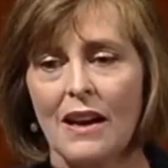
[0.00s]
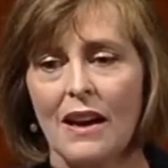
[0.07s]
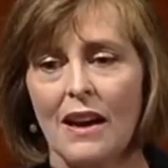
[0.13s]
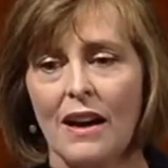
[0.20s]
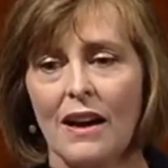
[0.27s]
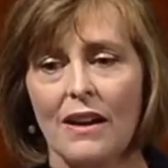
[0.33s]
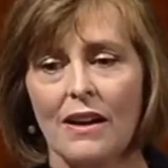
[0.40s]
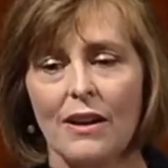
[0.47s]

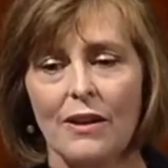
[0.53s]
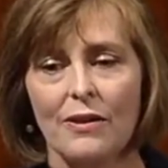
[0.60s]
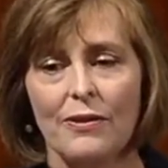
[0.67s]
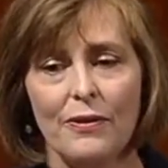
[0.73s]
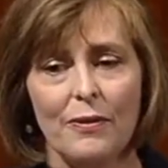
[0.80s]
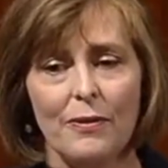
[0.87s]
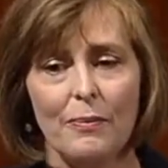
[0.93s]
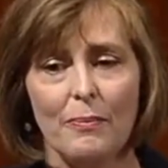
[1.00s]
of
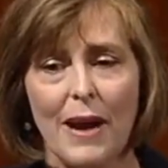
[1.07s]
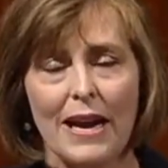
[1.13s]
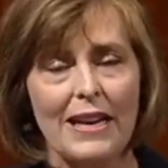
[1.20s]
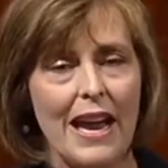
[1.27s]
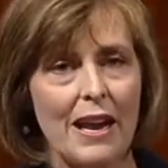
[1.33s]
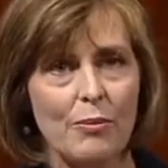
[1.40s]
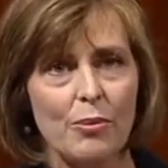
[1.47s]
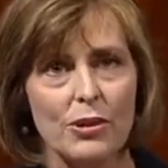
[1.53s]
my
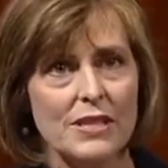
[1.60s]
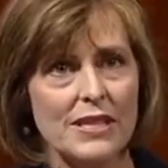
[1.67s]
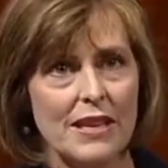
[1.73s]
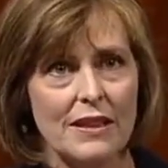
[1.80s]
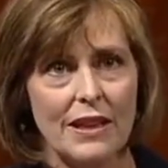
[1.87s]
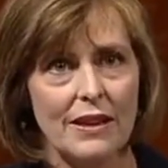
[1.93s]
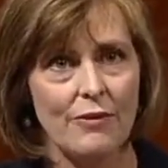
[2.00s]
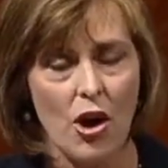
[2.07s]
neighbors that
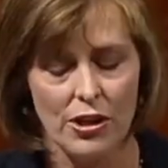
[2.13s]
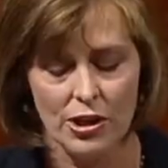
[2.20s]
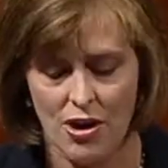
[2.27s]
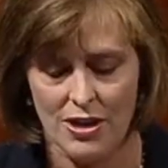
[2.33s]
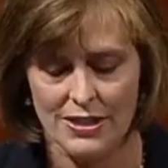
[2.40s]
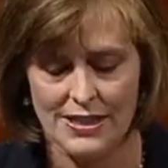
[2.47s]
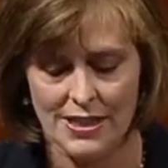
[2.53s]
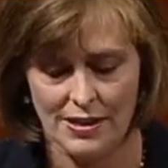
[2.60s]
live all
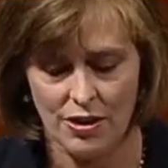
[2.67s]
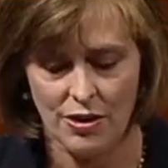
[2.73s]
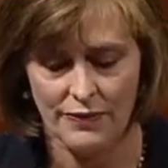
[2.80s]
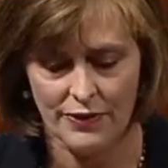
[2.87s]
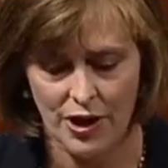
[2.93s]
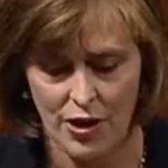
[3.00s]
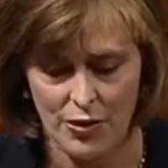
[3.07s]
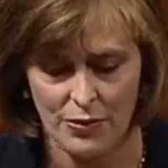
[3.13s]
across the
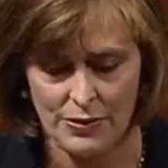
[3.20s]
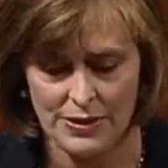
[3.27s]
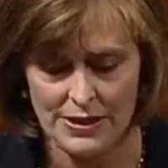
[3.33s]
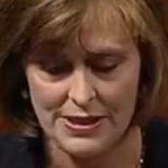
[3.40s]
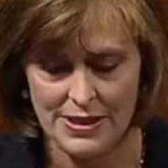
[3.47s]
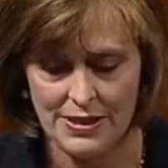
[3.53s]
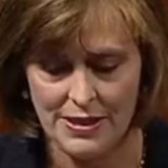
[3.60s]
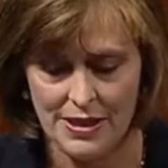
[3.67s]
Gulf
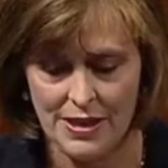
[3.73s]
Coast.